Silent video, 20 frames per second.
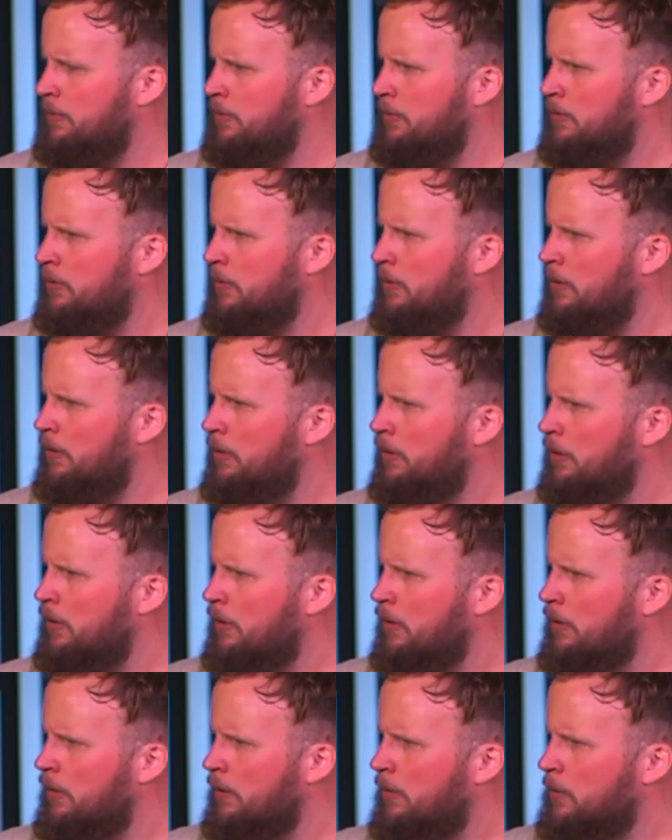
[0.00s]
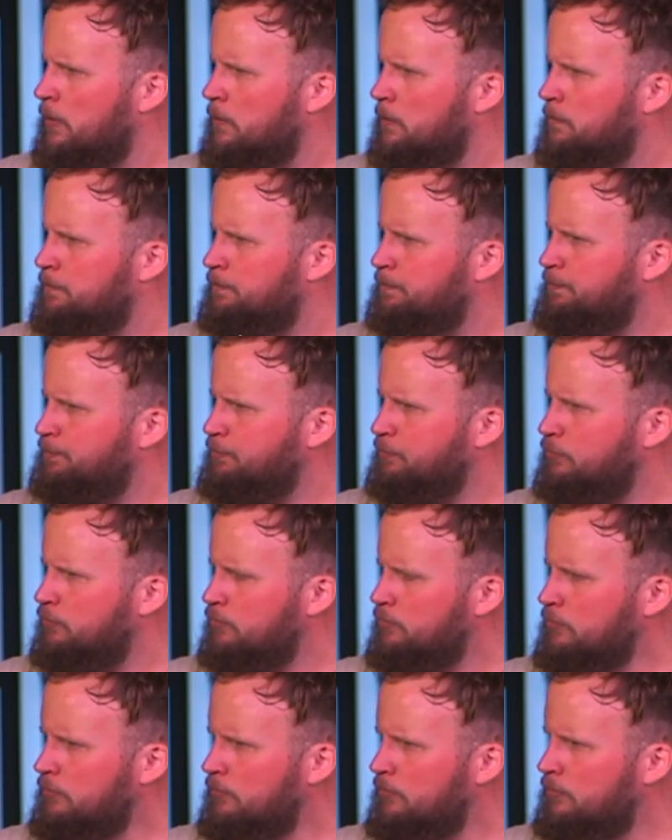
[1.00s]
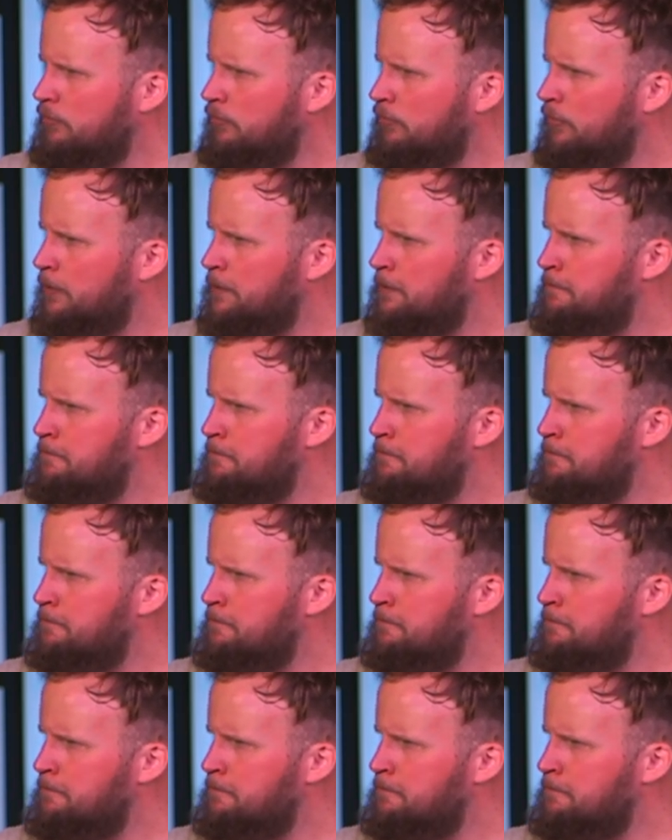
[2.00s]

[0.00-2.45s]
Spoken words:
Nothing is said.